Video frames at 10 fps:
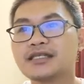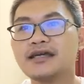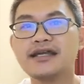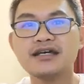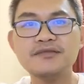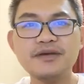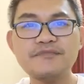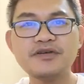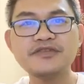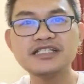And urban
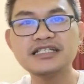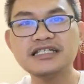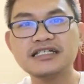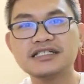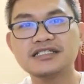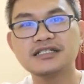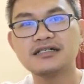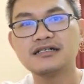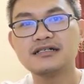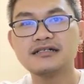poverty
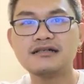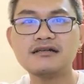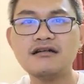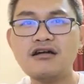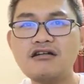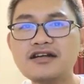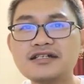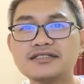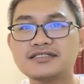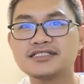
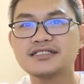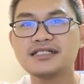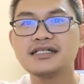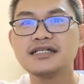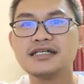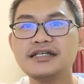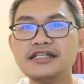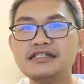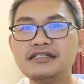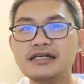occurs
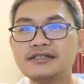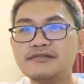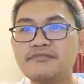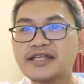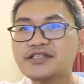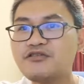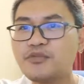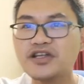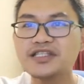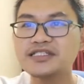in the
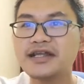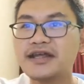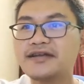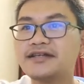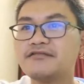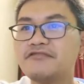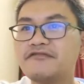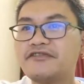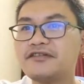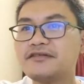metropolitan area
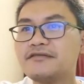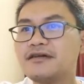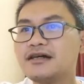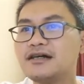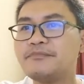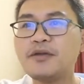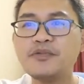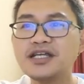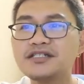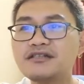with a
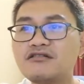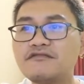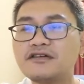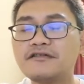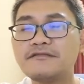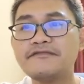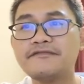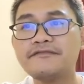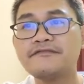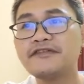population over
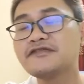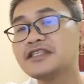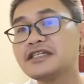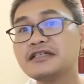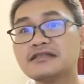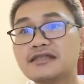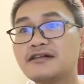50,000.